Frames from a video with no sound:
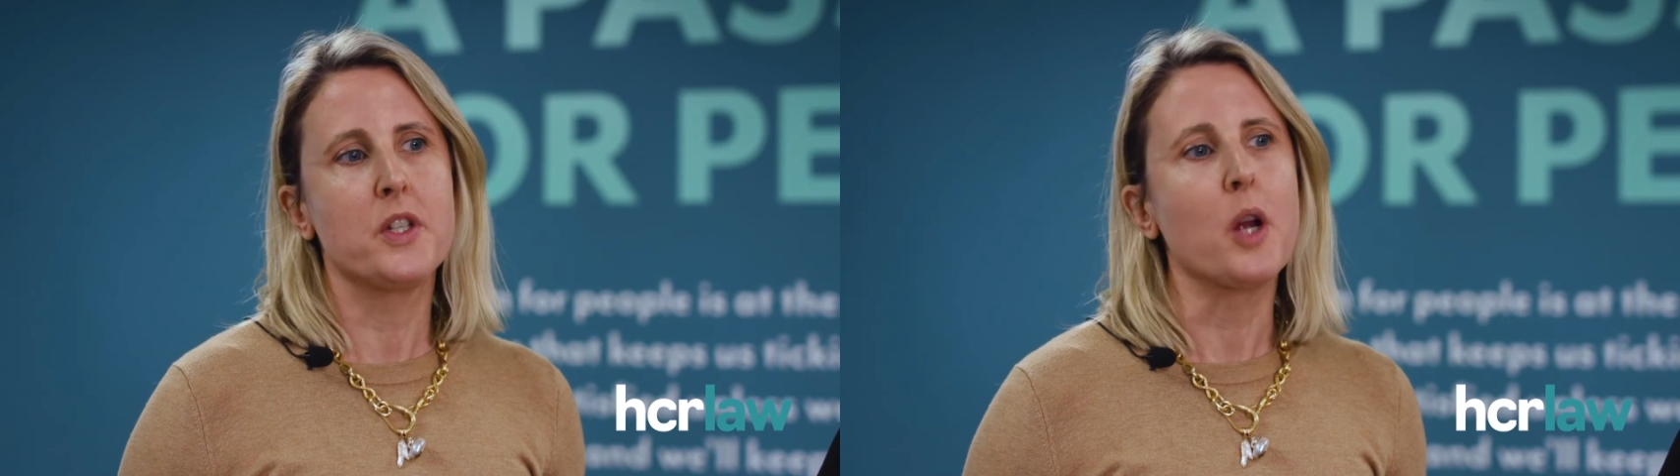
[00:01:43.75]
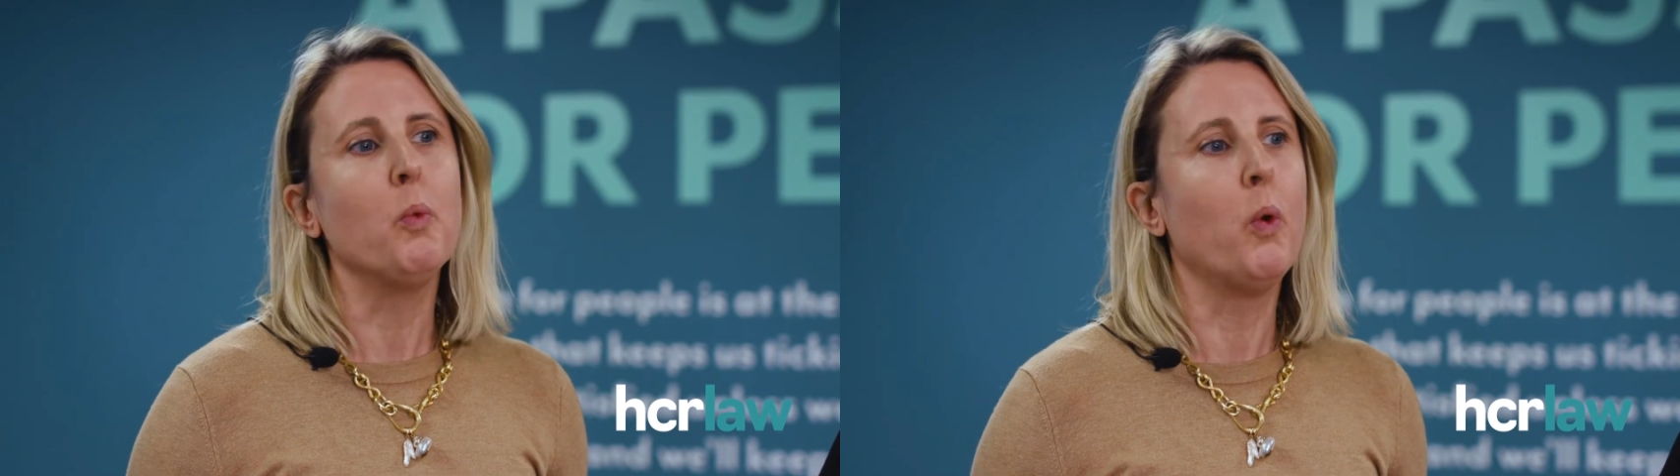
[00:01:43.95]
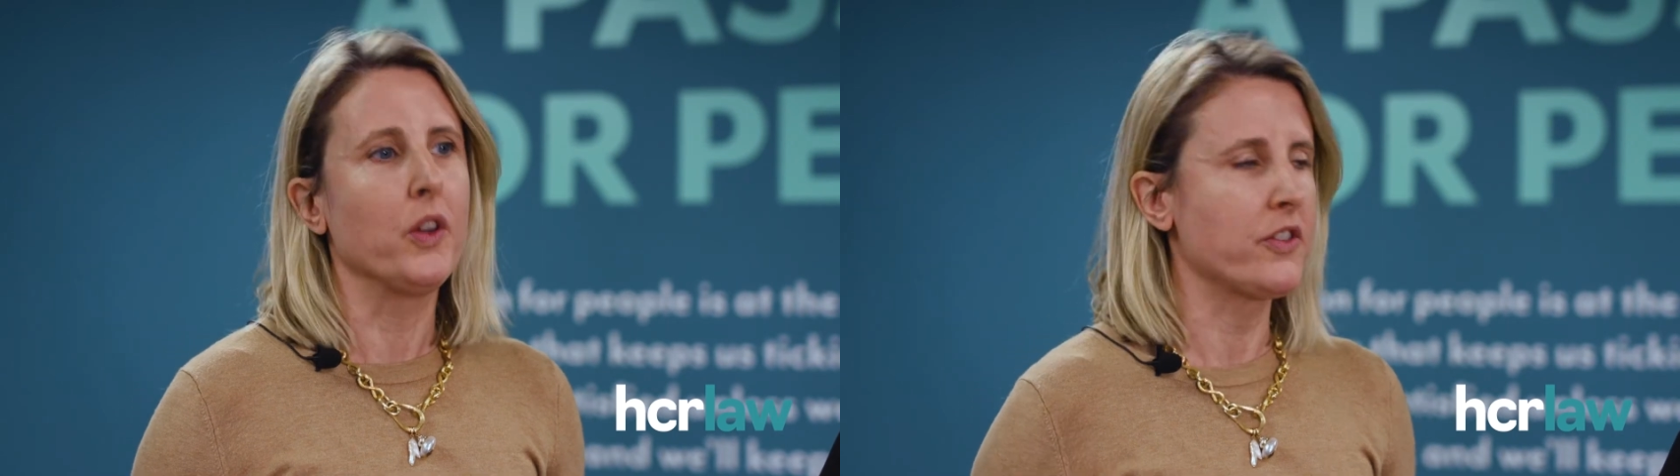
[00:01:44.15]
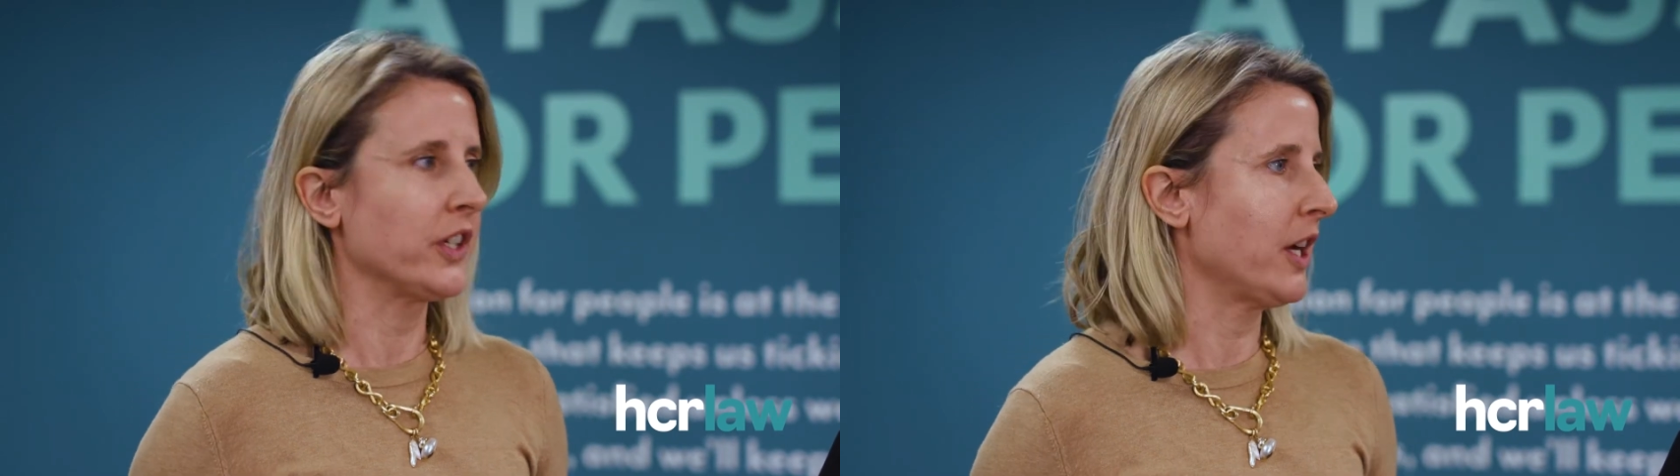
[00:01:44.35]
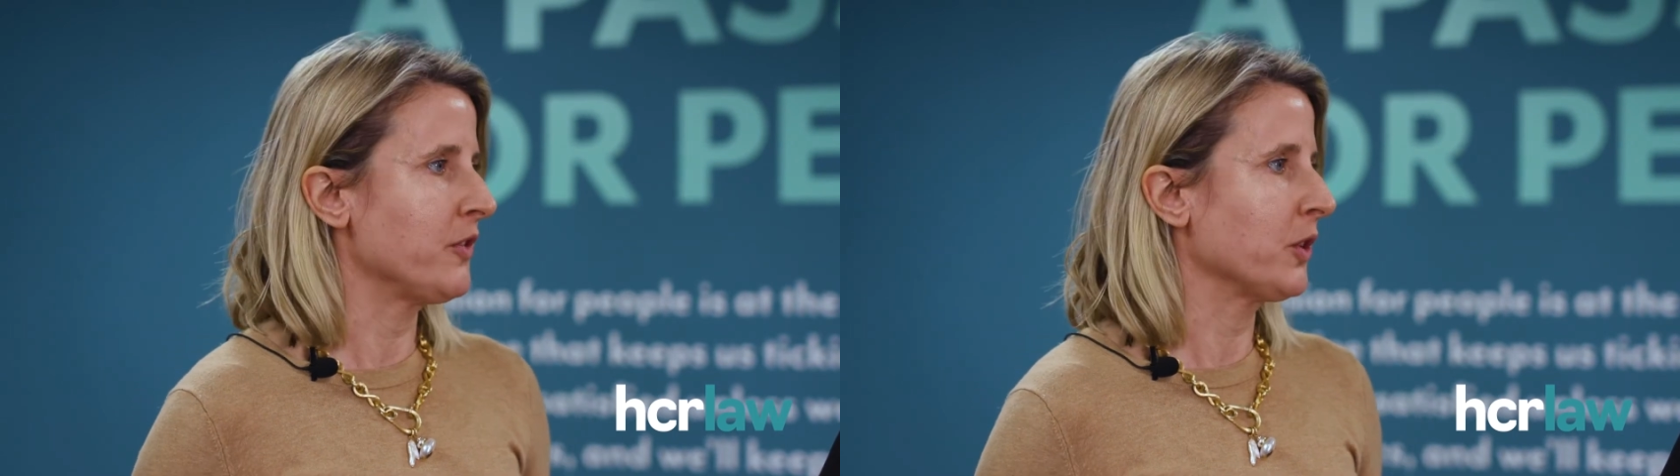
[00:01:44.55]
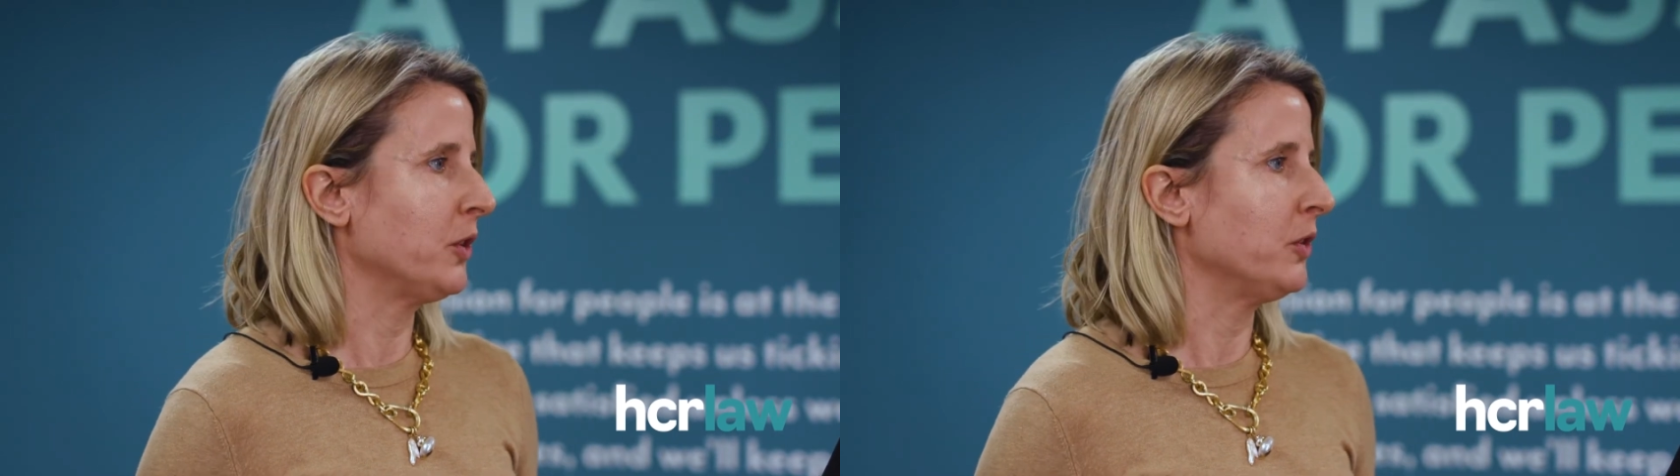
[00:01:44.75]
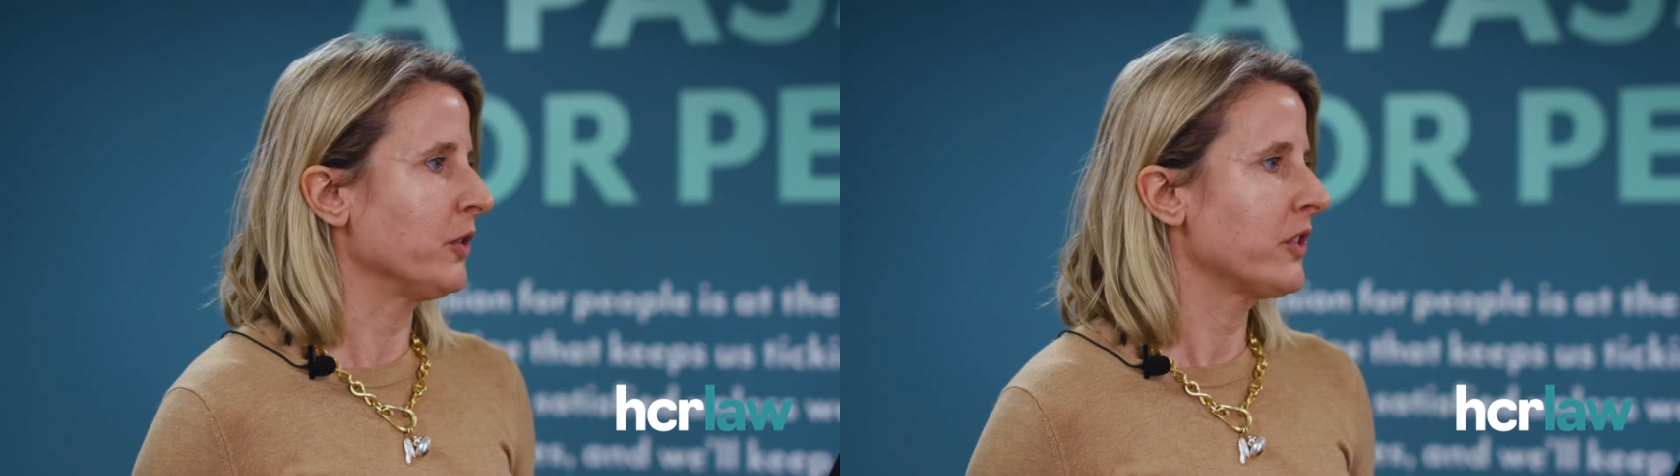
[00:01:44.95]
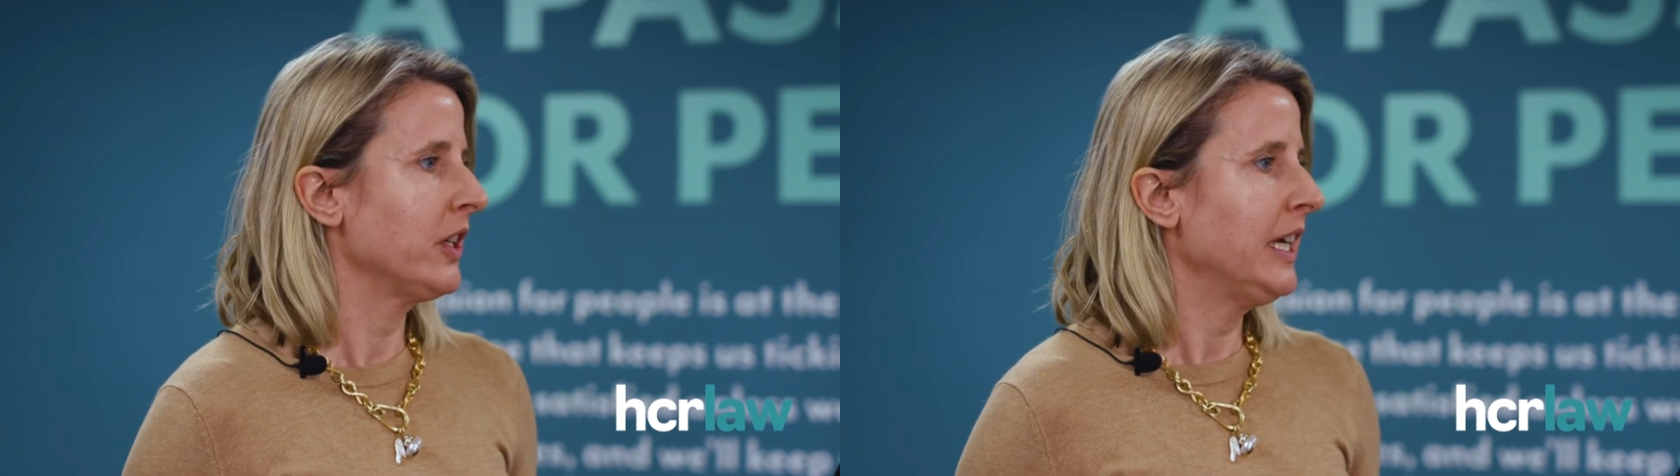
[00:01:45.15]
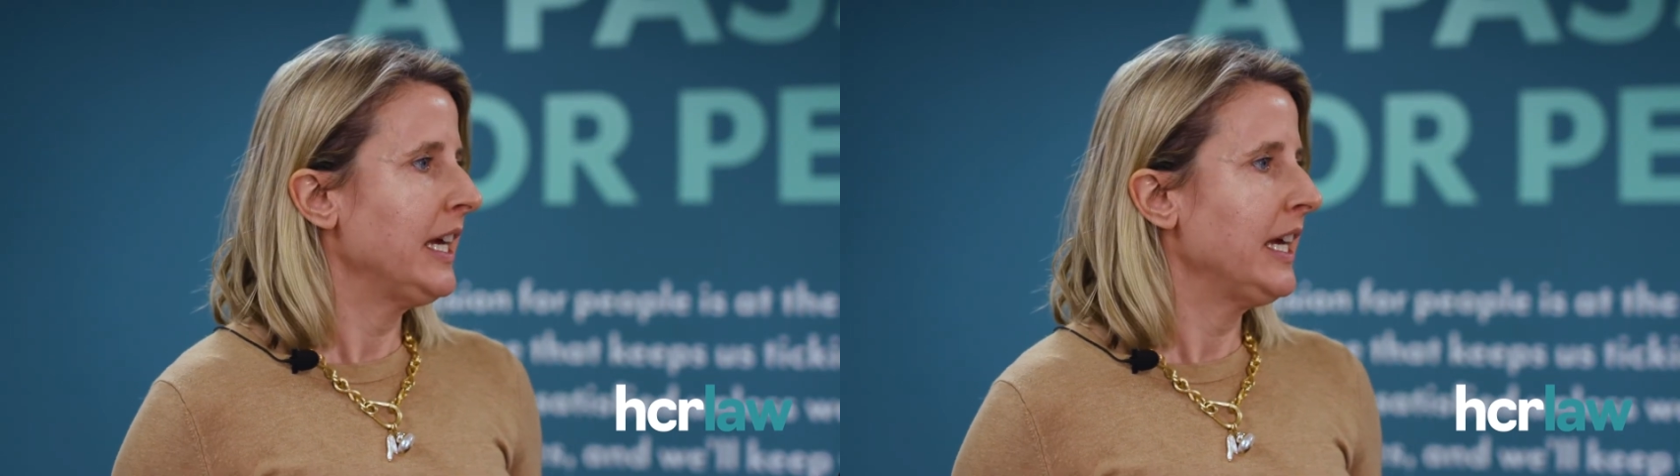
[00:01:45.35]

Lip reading: don't want to go to court.